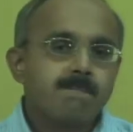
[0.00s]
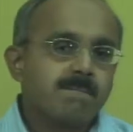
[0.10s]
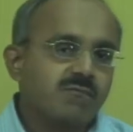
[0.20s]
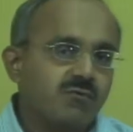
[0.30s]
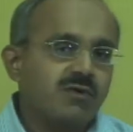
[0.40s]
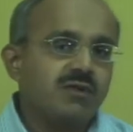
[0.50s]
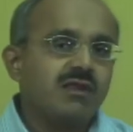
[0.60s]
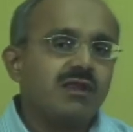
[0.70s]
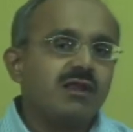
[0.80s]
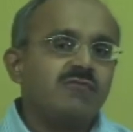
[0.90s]
If you
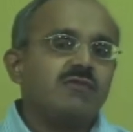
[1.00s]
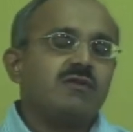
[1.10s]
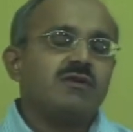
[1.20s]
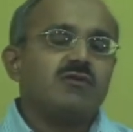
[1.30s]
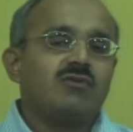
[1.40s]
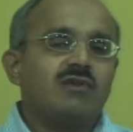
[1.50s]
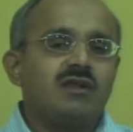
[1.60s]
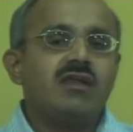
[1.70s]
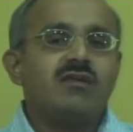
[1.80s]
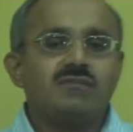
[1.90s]
recollect, we
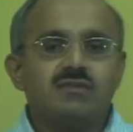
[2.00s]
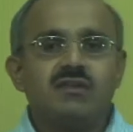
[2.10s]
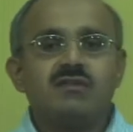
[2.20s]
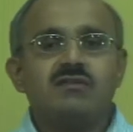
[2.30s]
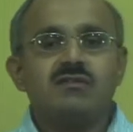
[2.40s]
already have seen